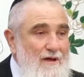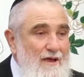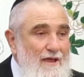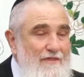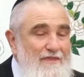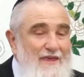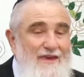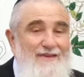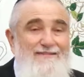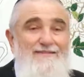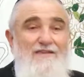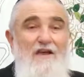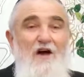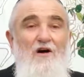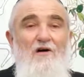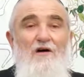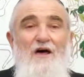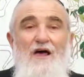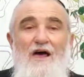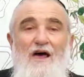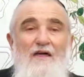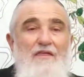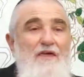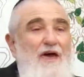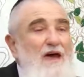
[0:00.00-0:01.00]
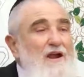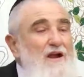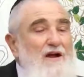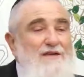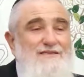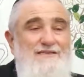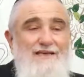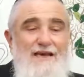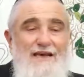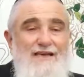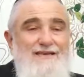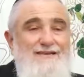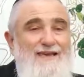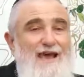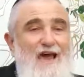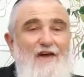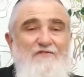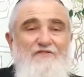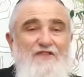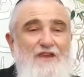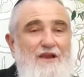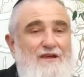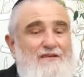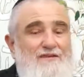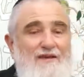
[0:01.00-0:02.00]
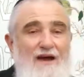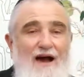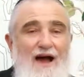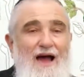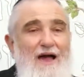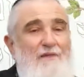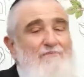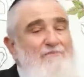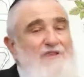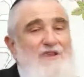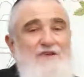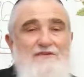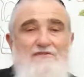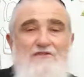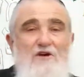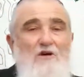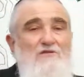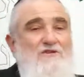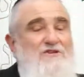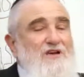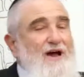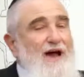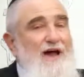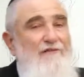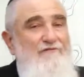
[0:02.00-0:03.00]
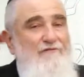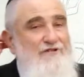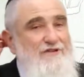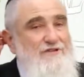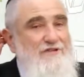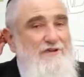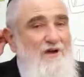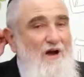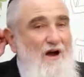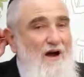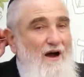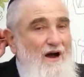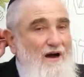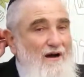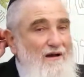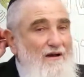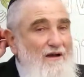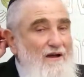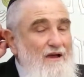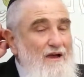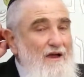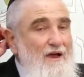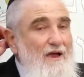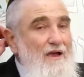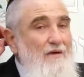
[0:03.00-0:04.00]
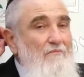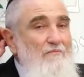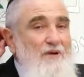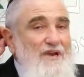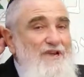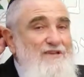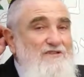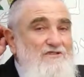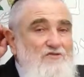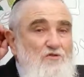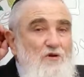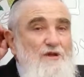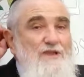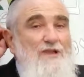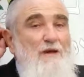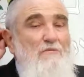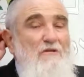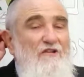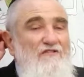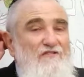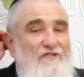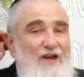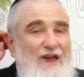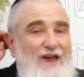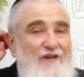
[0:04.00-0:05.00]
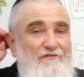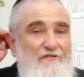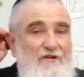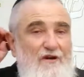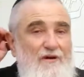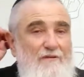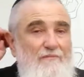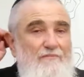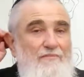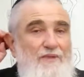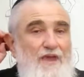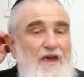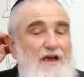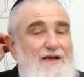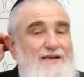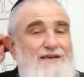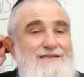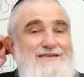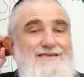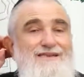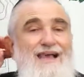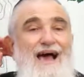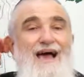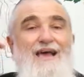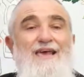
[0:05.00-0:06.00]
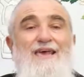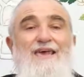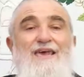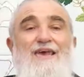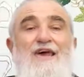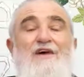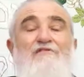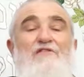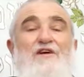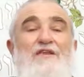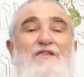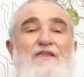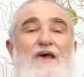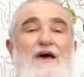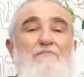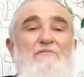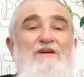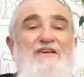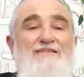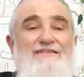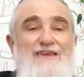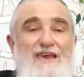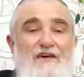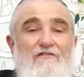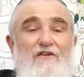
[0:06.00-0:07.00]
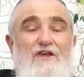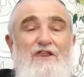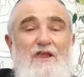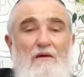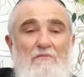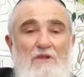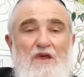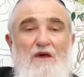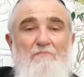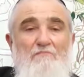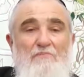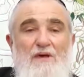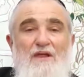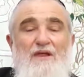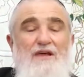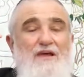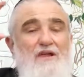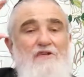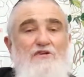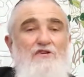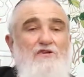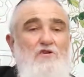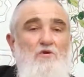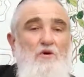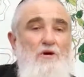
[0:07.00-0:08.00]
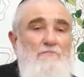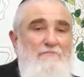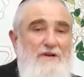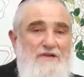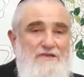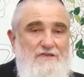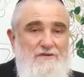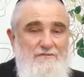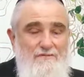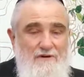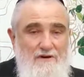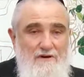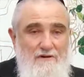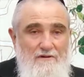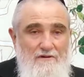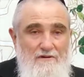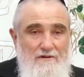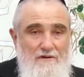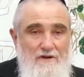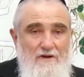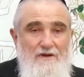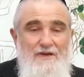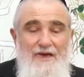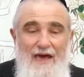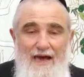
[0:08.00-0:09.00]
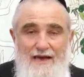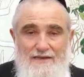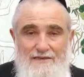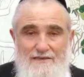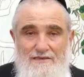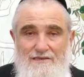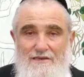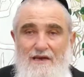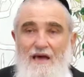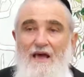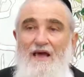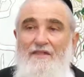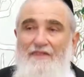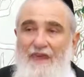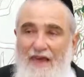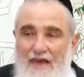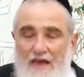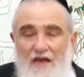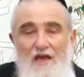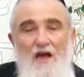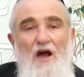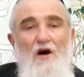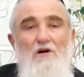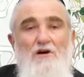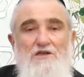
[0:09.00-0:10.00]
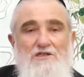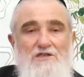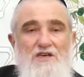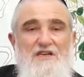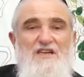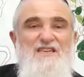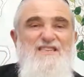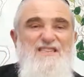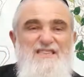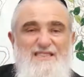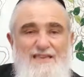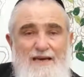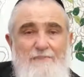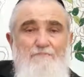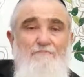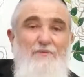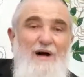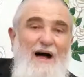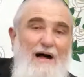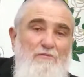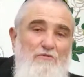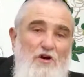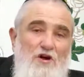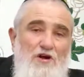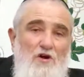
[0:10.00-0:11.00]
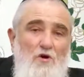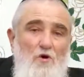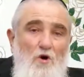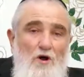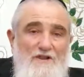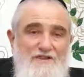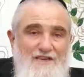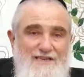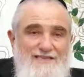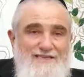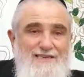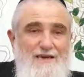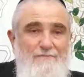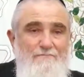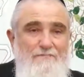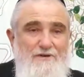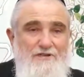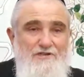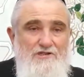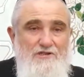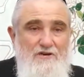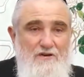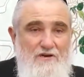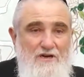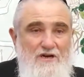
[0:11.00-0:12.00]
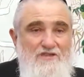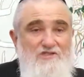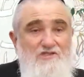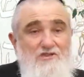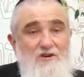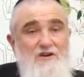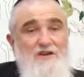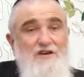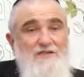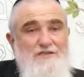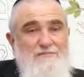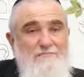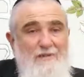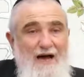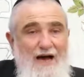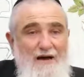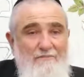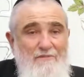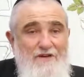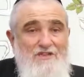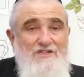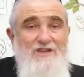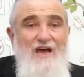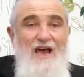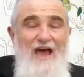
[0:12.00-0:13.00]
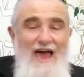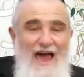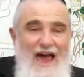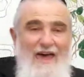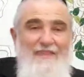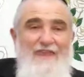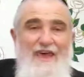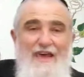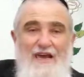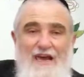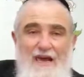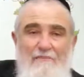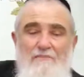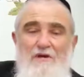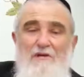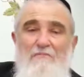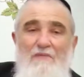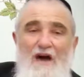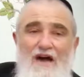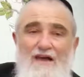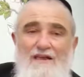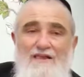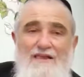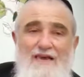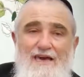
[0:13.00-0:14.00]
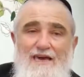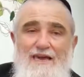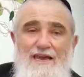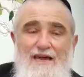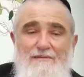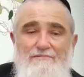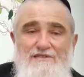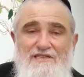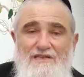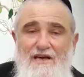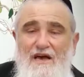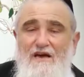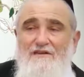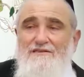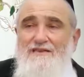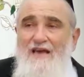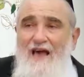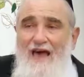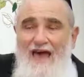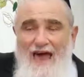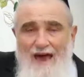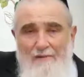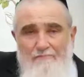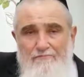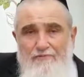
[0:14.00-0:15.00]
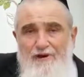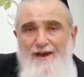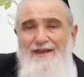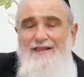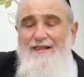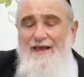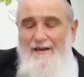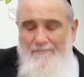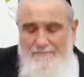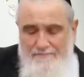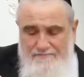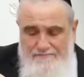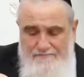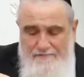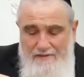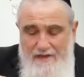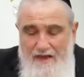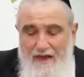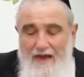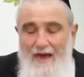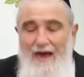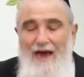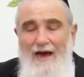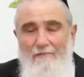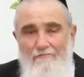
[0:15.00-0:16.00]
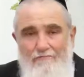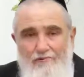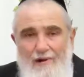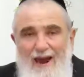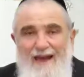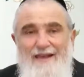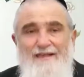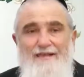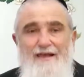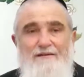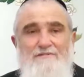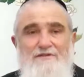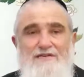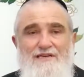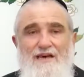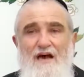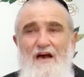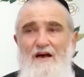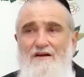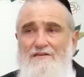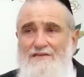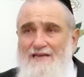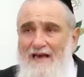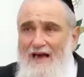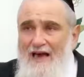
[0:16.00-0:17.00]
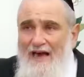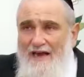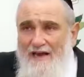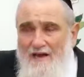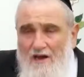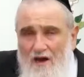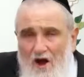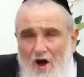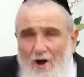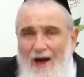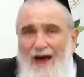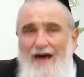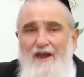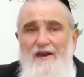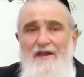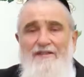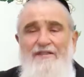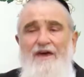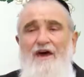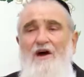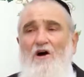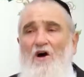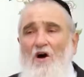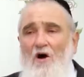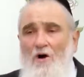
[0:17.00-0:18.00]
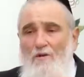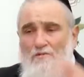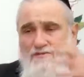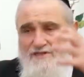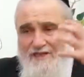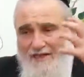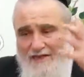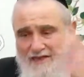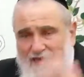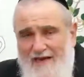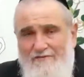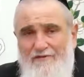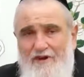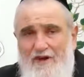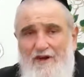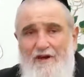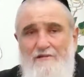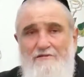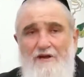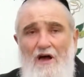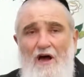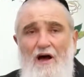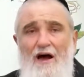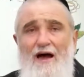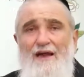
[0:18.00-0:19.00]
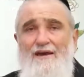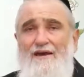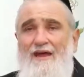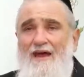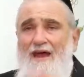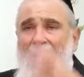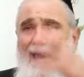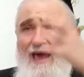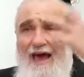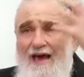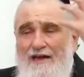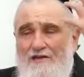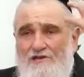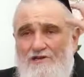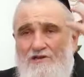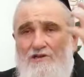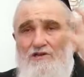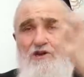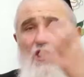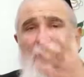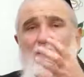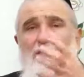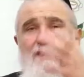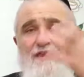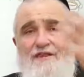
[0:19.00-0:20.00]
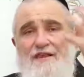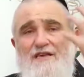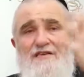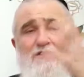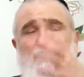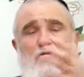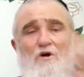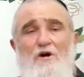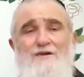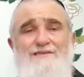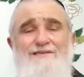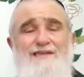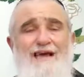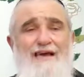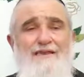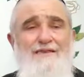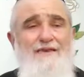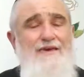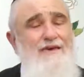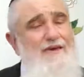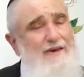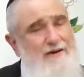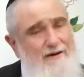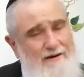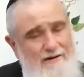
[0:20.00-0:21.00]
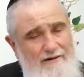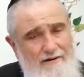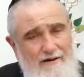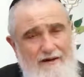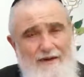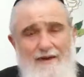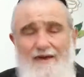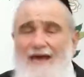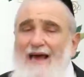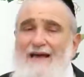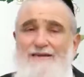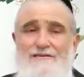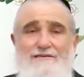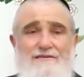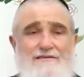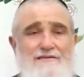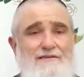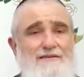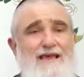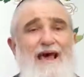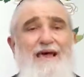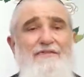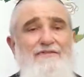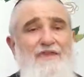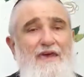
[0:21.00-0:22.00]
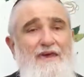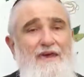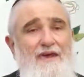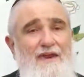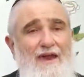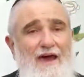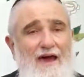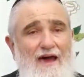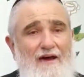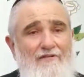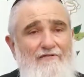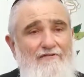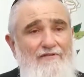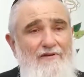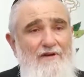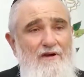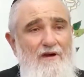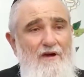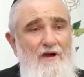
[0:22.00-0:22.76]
There's no, and it's, it's after the time. There's no time for schar, but he's doing them a favor. He's not giving them. He's giving them the ability to do a mitzvah. Yes. They can go into the simple, I'm going to call it the simple sukkah, sukkah's mamish, and they can be machnir themselves and bring their, and break themselves and go out of their homes and live in a hut and know that this world's not the yikr. Yes, that they can have.